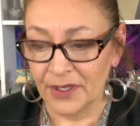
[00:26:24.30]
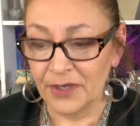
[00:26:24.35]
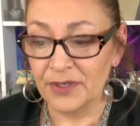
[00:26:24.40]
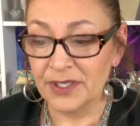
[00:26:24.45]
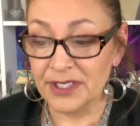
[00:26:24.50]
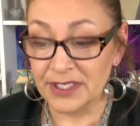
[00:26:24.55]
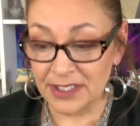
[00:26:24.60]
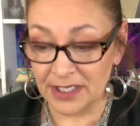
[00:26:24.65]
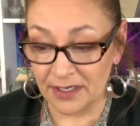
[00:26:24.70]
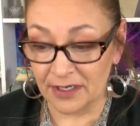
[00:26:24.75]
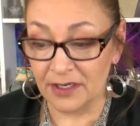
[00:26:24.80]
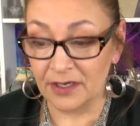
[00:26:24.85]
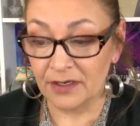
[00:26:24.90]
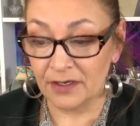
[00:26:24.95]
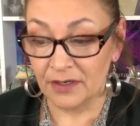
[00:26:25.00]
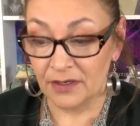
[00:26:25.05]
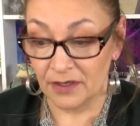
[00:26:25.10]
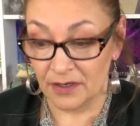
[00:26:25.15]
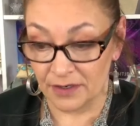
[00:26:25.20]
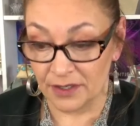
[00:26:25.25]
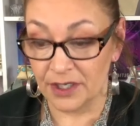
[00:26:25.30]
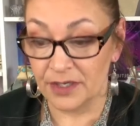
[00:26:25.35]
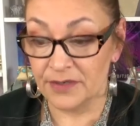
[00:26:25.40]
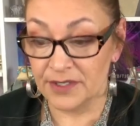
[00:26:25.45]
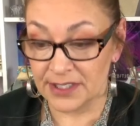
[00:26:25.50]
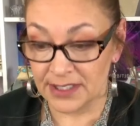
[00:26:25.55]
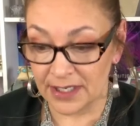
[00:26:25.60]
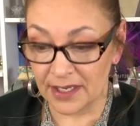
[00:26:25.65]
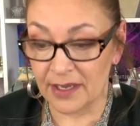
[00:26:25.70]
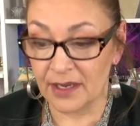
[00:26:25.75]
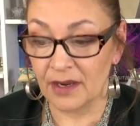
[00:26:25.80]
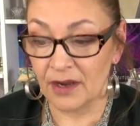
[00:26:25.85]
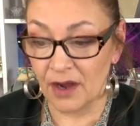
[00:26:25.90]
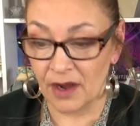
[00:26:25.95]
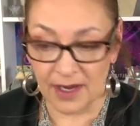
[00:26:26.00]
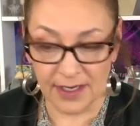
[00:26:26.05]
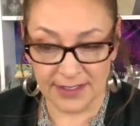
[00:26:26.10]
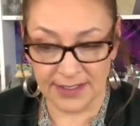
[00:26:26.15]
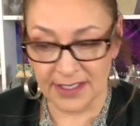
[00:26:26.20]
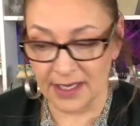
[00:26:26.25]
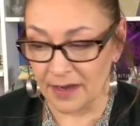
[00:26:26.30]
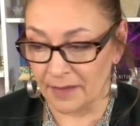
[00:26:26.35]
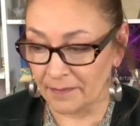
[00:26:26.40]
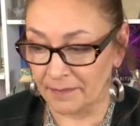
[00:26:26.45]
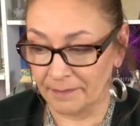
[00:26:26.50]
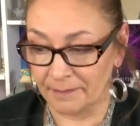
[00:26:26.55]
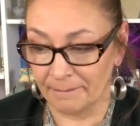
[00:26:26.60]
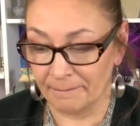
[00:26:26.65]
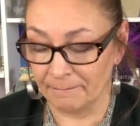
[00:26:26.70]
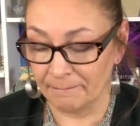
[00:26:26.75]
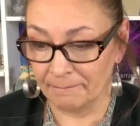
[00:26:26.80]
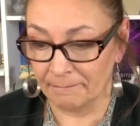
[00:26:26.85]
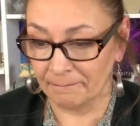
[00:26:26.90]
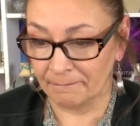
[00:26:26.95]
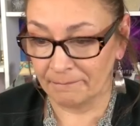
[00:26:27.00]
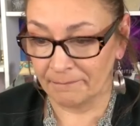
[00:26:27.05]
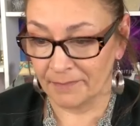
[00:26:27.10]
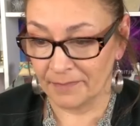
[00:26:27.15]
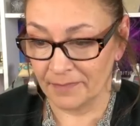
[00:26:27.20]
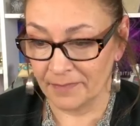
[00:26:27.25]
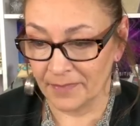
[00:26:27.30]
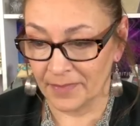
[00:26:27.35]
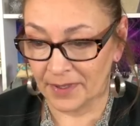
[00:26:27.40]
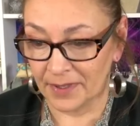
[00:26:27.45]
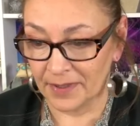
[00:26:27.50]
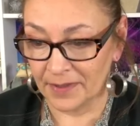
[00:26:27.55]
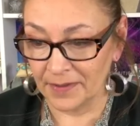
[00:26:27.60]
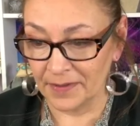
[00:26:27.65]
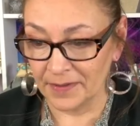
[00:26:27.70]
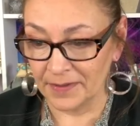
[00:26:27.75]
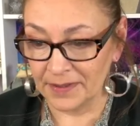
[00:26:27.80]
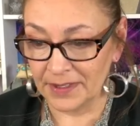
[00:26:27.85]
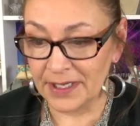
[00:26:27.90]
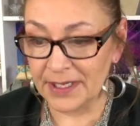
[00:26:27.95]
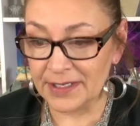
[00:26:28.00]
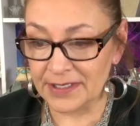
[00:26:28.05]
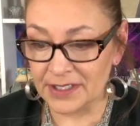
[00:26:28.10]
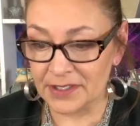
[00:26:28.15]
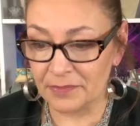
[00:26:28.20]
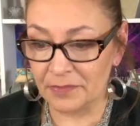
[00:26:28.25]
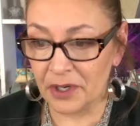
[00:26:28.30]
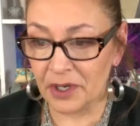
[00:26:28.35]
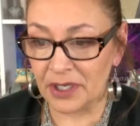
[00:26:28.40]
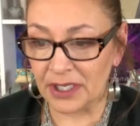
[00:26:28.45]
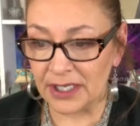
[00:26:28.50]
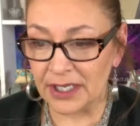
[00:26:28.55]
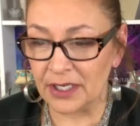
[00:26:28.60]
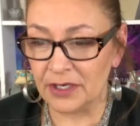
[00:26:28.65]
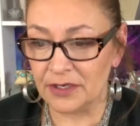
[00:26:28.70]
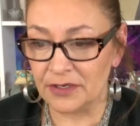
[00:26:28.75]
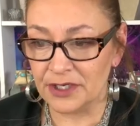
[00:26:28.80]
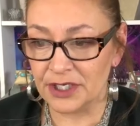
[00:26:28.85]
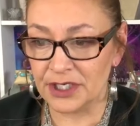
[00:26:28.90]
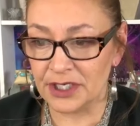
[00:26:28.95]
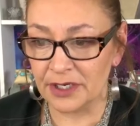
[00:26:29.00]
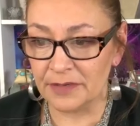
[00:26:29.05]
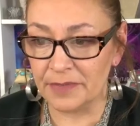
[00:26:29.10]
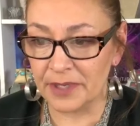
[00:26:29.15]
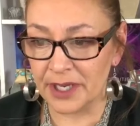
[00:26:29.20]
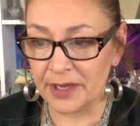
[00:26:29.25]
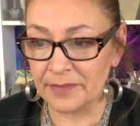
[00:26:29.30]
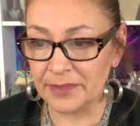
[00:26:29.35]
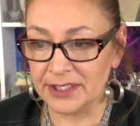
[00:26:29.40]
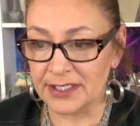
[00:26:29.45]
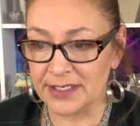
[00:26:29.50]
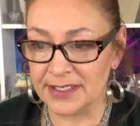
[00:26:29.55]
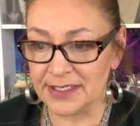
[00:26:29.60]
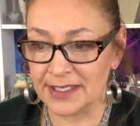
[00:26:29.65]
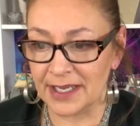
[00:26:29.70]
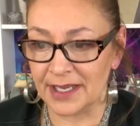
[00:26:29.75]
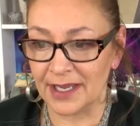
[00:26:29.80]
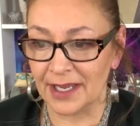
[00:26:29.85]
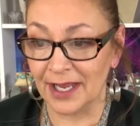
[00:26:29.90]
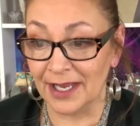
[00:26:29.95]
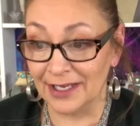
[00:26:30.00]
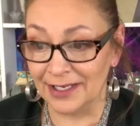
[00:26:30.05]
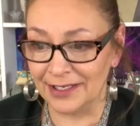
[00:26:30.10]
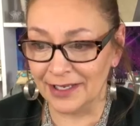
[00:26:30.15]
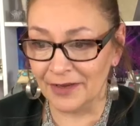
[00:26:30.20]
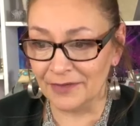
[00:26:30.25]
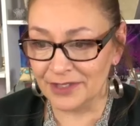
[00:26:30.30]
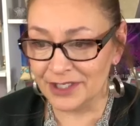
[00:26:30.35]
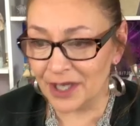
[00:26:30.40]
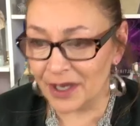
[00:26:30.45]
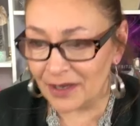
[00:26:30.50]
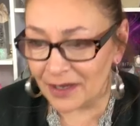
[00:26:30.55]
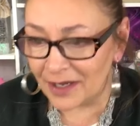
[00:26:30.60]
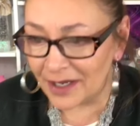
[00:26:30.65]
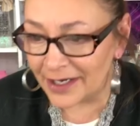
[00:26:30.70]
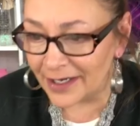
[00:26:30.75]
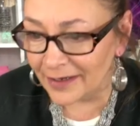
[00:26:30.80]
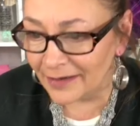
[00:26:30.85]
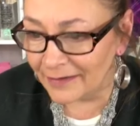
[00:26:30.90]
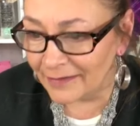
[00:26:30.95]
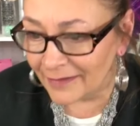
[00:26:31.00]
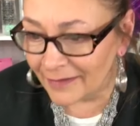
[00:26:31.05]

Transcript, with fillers: Christina, you're using it? Awesome. Yeah, so Marlene, you should be able to see it. Hello, Dawn.